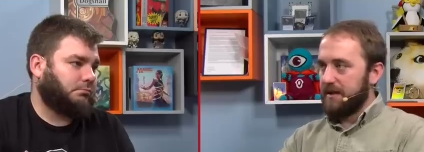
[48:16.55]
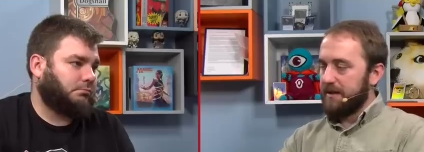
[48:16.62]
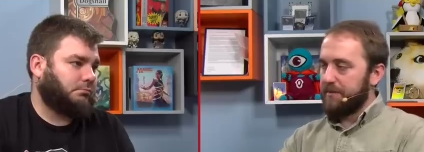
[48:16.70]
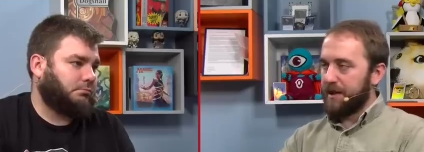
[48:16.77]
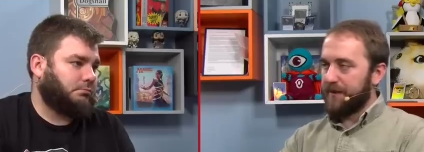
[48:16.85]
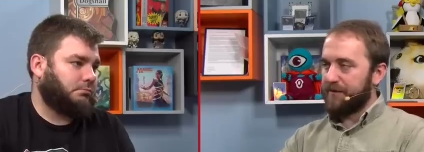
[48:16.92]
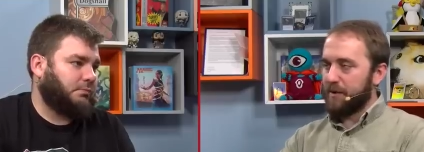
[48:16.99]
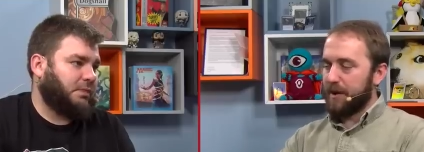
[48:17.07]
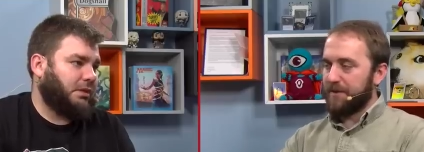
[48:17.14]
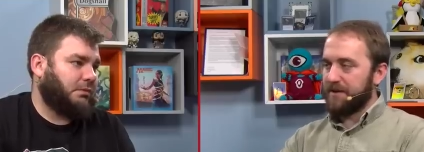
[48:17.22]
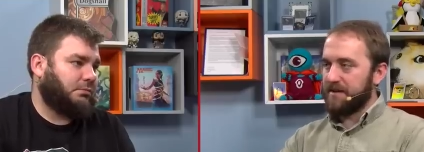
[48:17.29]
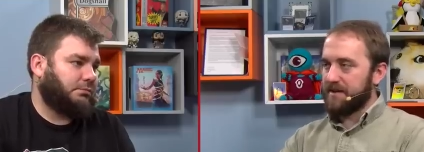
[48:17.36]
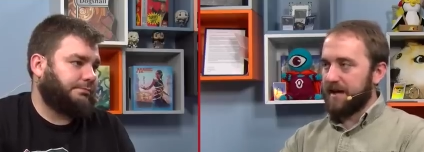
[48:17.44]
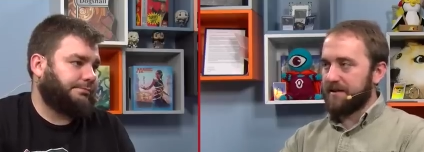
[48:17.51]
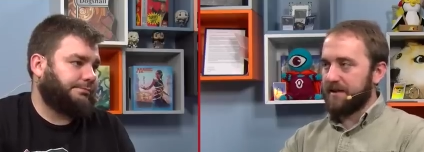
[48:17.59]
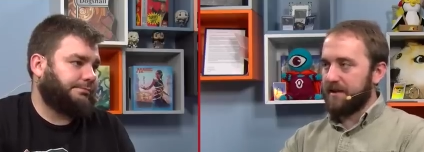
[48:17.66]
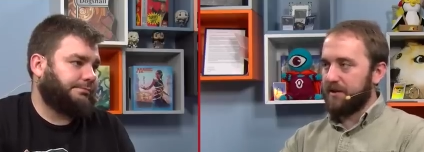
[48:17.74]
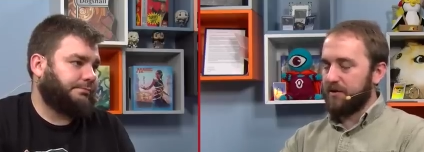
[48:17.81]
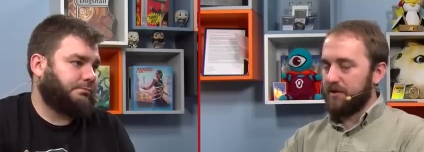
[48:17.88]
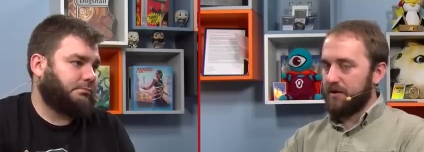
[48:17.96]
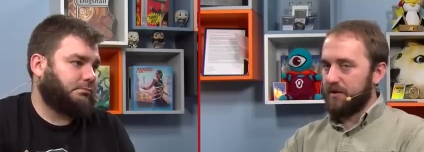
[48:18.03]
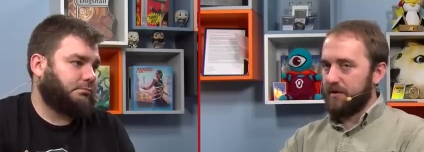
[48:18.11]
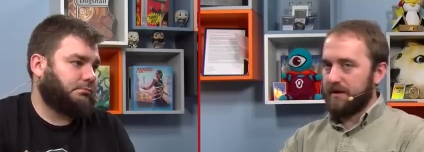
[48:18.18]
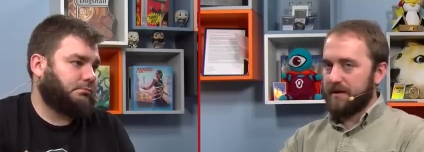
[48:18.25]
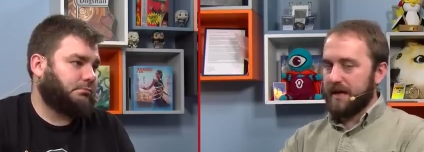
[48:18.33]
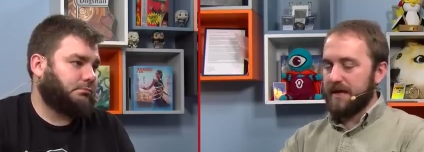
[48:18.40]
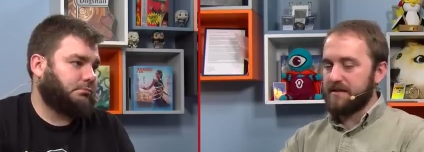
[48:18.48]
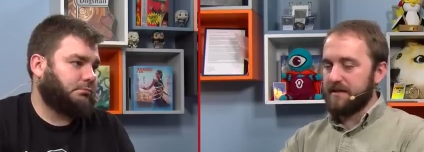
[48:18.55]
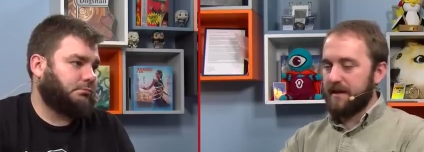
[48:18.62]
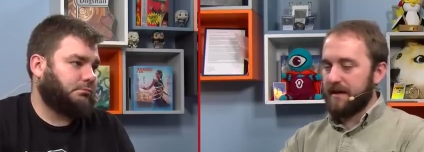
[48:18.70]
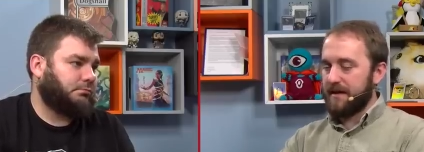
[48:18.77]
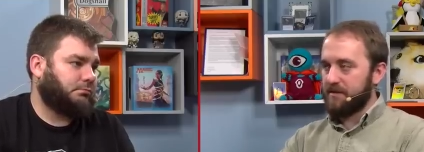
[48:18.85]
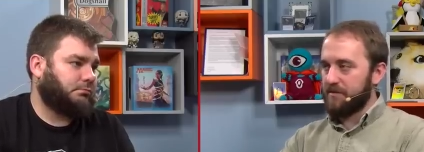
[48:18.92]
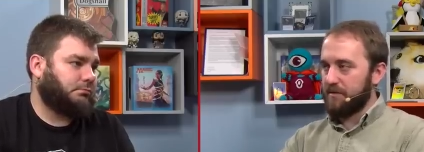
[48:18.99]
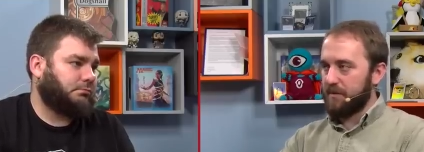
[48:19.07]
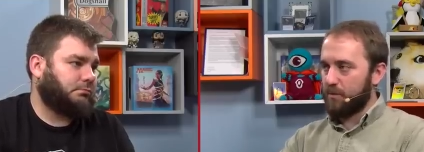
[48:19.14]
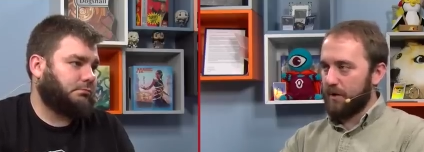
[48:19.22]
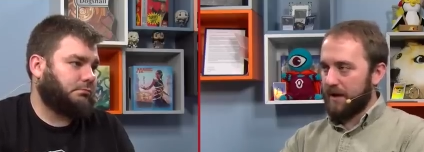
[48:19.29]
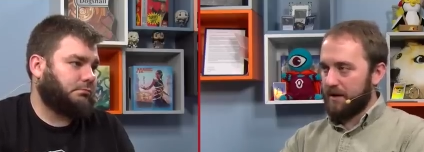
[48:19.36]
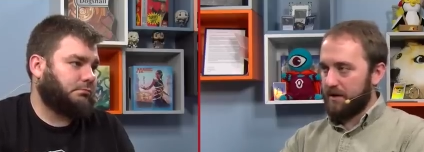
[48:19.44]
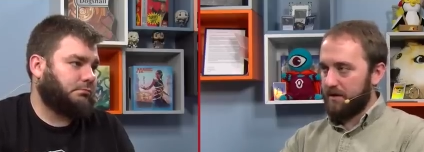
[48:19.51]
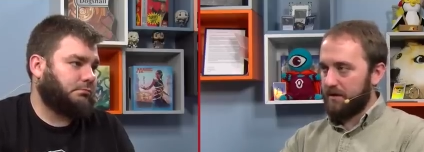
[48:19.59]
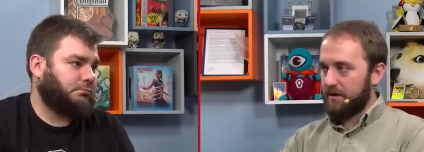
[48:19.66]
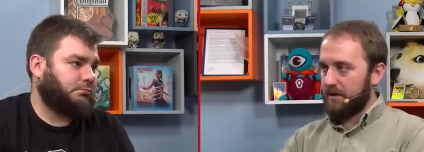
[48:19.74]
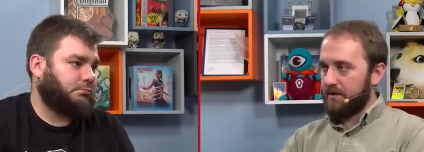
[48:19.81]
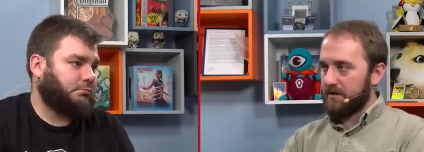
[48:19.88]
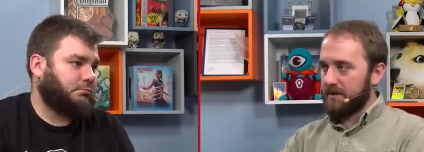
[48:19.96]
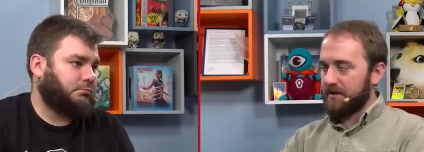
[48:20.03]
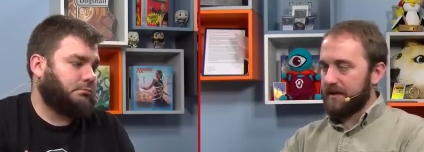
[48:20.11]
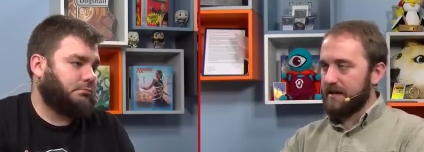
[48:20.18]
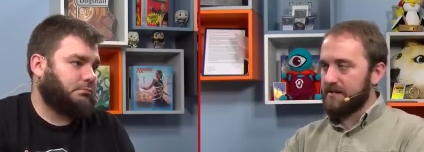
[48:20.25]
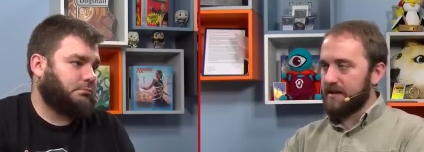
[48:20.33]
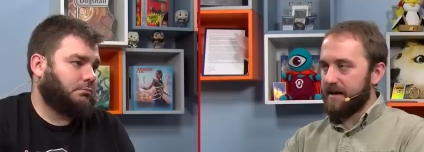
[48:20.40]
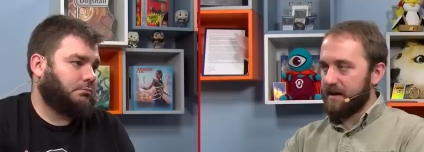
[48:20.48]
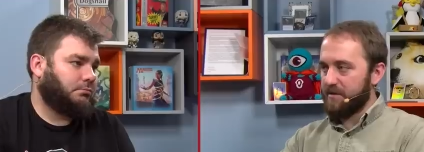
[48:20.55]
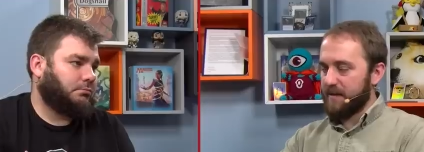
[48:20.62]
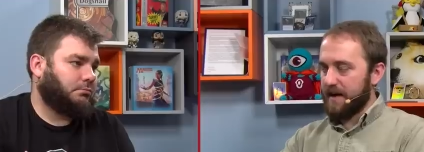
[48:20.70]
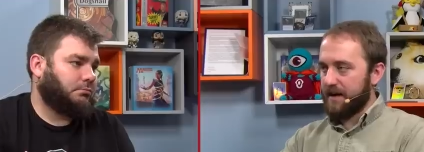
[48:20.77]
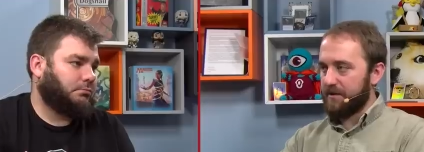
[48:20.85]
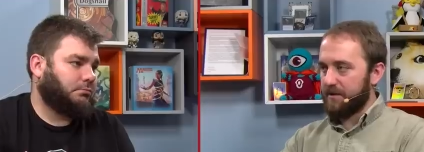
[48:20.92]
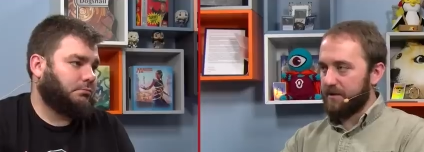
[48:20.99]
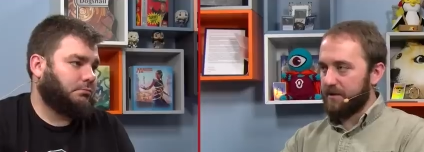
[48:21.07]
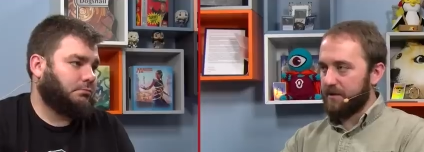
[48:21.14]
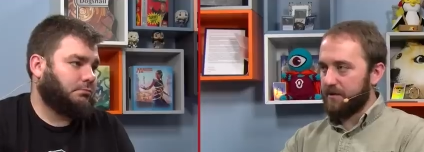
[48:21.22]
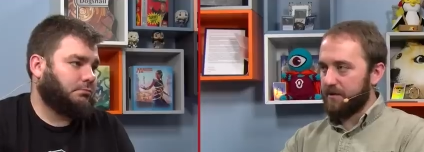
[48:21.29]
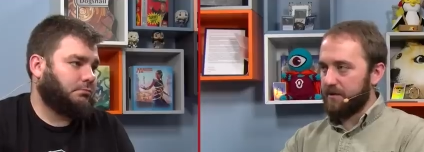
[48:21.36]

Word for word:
Speaker 1: But if you're able to sack the KCI as well, then the KCI gets back the